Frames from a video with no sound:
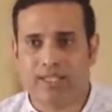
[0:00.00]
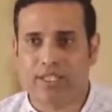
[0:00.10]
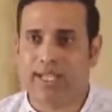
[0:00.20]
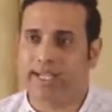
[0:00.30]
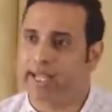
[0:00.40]

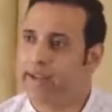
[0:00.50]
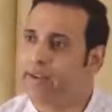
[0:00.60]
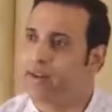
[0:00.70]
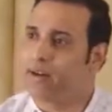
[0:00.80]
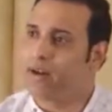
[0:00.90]
She had a
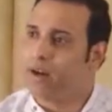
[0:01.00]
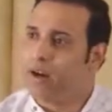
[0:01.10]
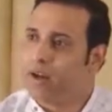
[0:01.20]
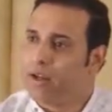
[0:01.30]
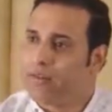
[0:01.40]
career
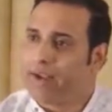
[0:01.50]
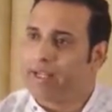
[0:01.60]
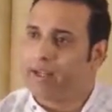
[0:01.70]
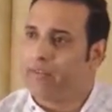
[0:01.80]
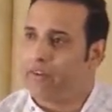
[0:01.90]

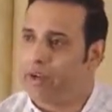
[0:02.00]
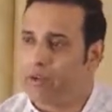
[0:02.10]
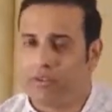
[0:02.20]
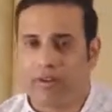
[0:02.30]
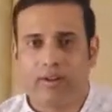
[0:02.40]
right in front
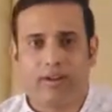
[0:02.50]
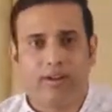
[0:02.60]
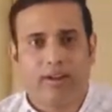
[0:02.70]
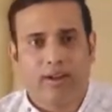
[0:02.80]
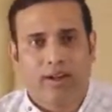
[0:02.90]
of her,
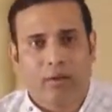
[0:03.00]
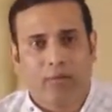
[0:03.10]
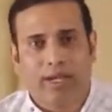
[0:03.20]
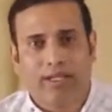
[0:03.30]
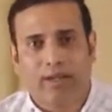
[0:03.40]

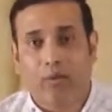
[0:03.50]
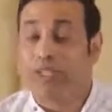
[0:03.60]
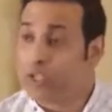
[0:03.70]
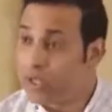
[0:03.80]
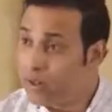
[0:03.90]
but
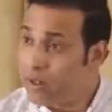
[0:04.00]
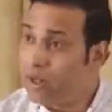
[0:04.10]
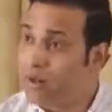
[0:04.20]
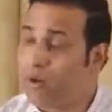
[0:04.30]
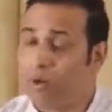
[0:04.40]
which our
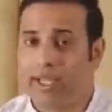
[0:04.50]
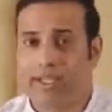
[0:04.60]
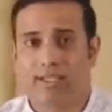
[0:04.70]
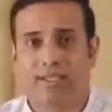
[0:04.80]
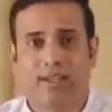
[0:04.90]

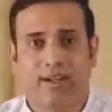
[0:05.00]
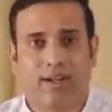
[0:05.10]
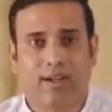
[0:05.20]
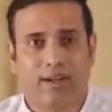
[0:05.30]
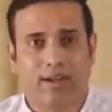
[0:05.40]
colleagues
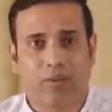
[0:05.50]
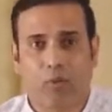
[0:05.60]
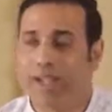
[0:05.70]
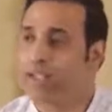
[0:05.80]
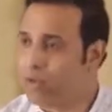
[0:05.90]

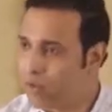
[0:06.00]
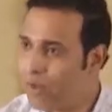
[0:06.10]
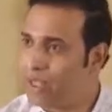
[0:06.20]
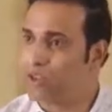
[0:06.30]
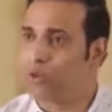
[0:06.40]

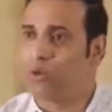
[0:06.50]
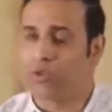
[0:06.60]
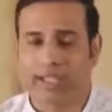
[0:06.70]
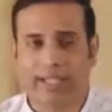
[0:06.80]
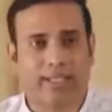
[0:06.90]
went through
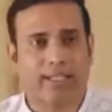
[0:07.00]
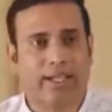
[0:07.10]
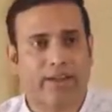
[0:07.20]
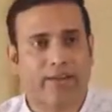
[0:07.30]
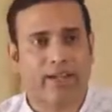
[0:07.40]
taking that
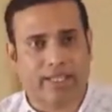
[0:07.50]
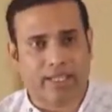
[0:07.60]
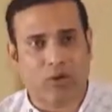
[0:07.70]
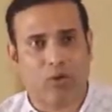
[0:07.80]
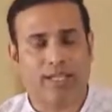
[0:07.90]
career, and
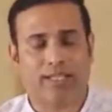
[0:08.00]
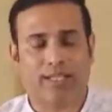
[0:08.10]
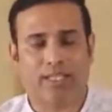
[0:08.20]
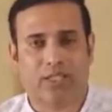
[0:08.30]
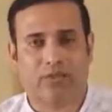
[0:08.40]
they're all very
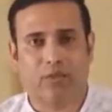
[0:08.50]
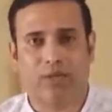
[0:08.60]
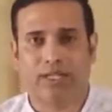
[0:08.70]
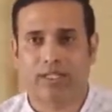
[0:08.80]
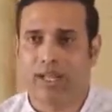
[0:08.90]
successful.
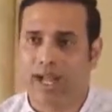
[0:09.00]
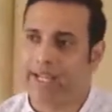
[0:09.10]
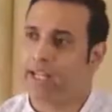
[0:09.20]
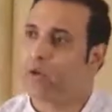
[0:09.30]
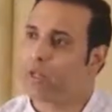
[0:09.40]
But
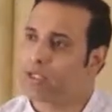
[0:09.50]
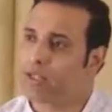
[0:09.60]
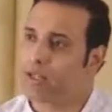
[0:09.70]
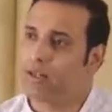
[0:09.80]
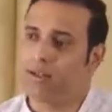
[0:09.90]
I
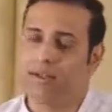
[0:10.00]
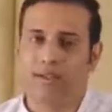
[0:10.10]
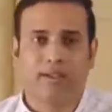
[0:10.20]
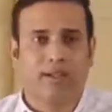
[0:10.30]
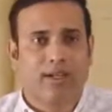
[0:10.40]
requested her
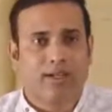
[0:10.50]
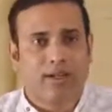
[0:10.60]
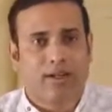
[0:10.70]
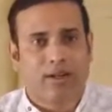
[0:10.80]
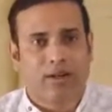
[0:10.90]

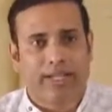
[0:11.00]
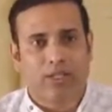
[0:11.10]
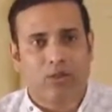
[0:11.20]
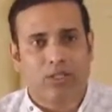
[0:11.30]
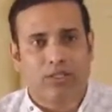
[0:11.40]
in
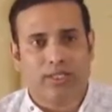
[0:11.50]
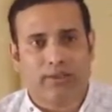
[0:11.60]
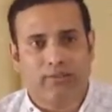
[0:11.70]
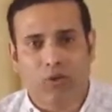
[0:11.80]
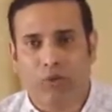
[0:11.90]

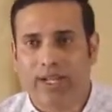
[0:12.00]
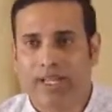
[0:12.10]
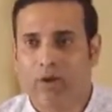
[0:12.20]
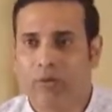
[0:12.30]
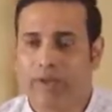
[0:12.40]
2004 when I
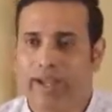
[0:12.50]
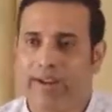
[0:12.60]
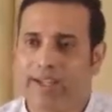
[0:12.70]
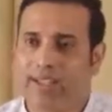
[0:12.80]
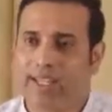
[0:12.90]
got
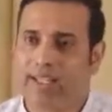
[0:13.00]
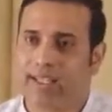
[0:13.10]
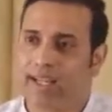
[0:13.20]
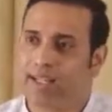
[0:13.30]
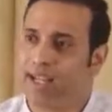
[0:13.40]
married, saying
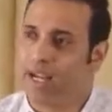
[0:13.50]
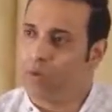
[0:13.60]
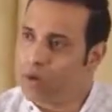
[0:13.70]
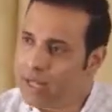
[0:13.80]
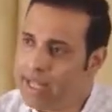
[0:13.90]
that I
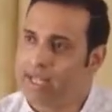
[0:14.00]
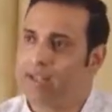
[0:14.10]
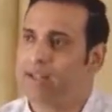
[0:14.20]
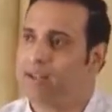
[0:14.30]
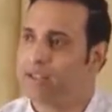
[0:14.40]
would like
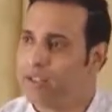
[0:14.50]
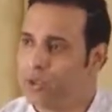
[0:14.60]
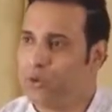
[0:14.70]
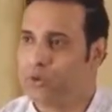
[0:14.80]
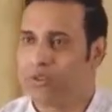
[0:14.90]

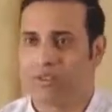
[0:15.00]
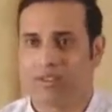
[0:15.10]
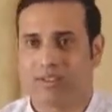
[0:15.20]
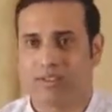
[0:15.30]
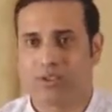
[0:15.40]
you
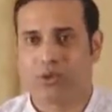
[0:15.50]
to